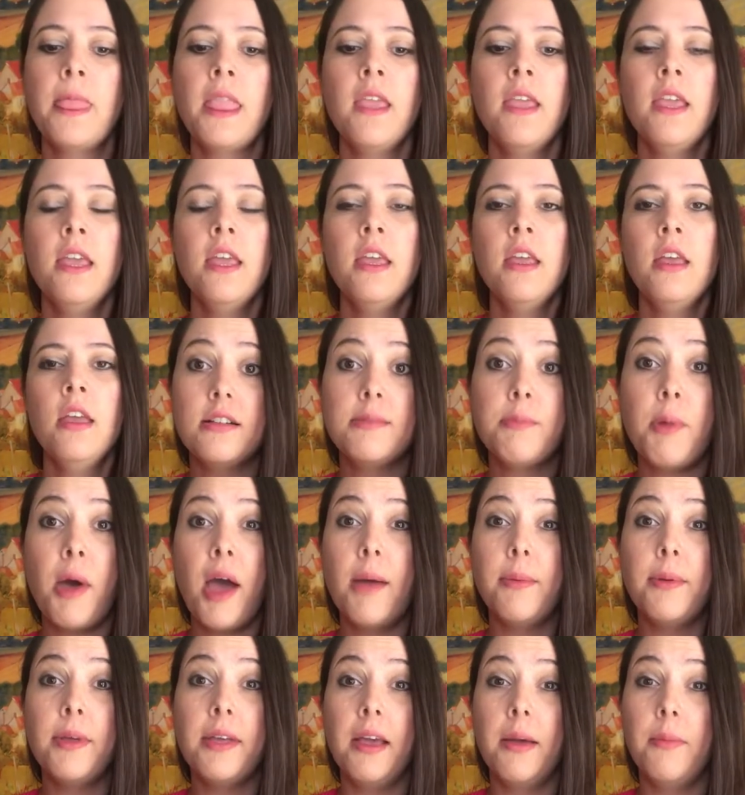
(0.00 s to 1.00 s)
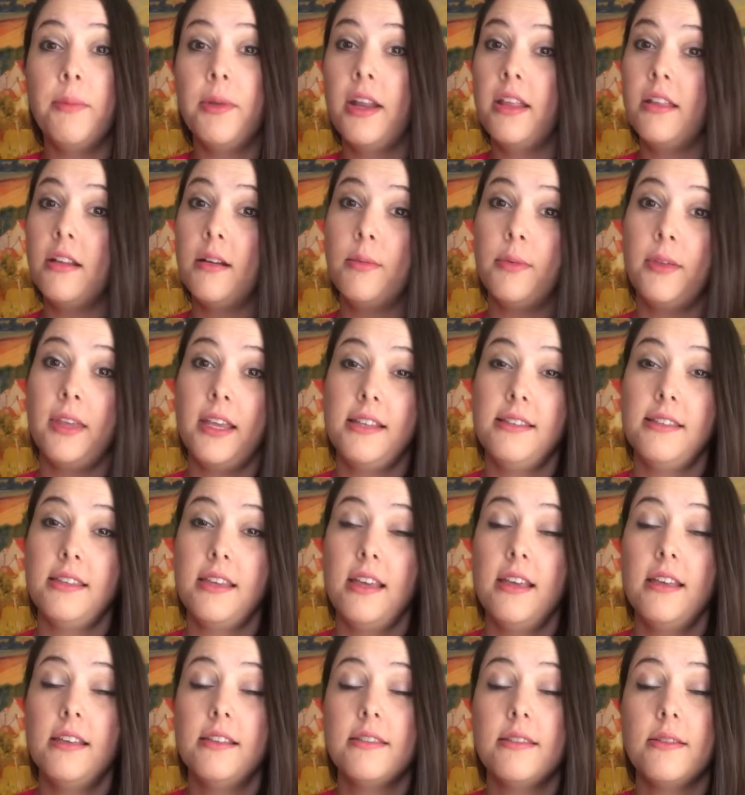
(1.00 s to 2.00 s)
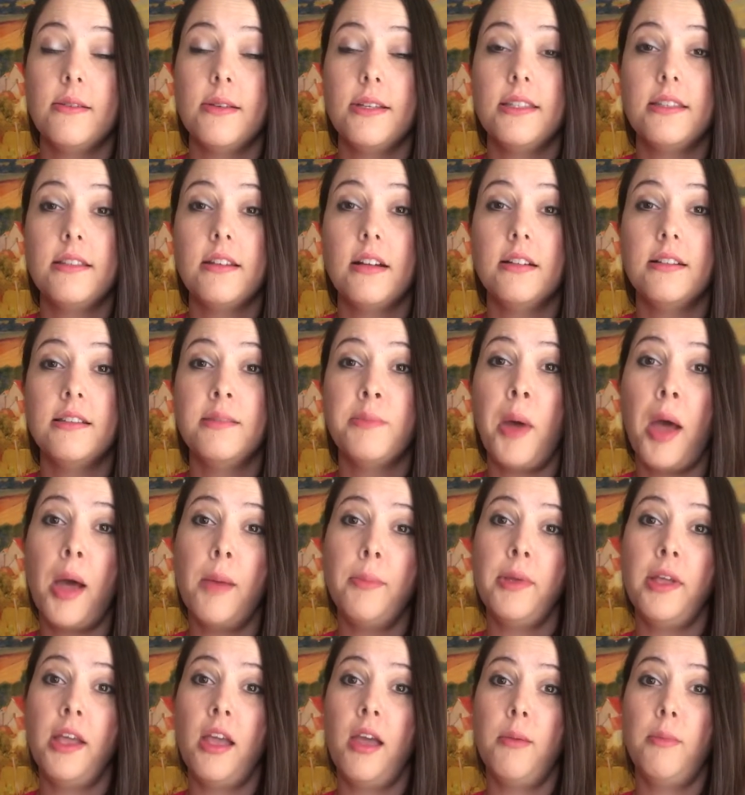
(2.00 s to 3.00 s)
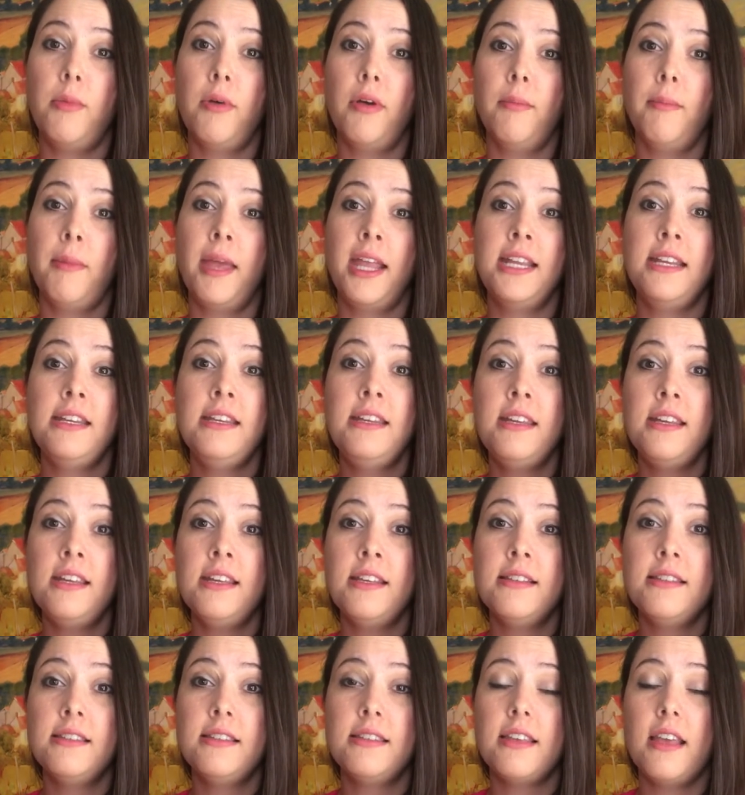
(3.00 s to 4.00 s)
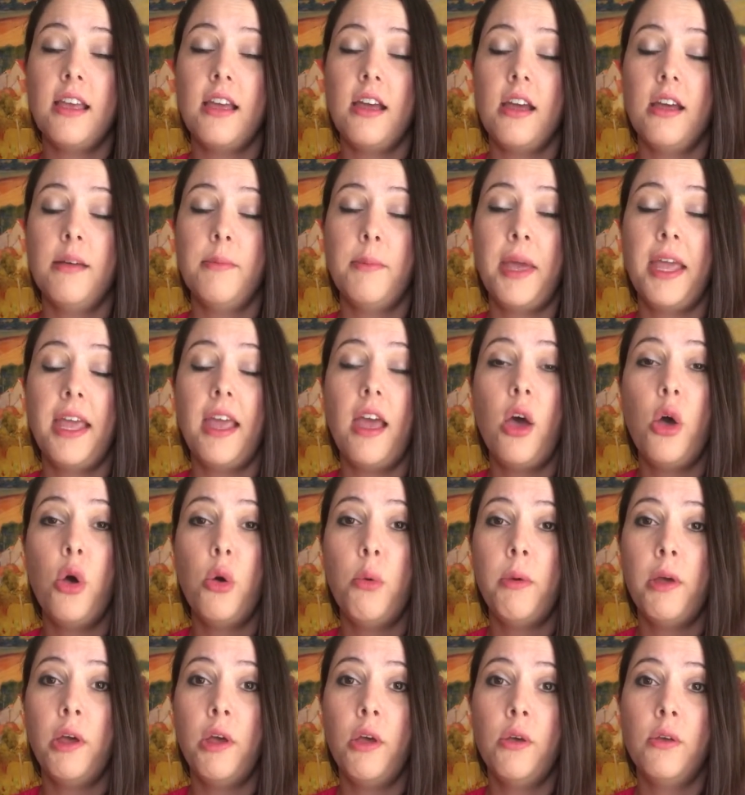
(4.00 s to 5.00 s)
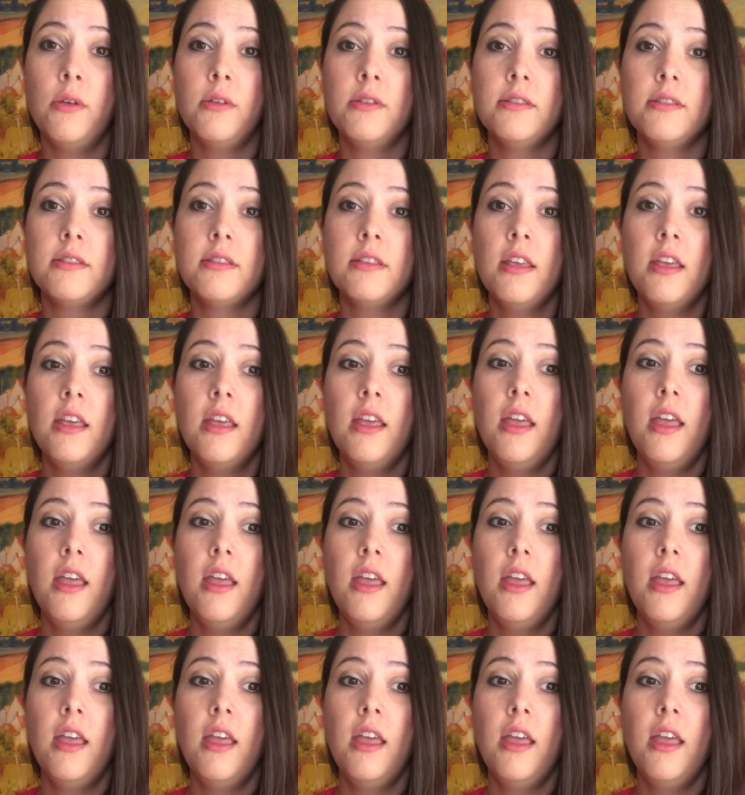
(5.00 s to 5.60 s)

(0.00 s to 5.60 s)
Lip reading: It starts popping up in other places. So it starts popping up on my knees, on my elbows,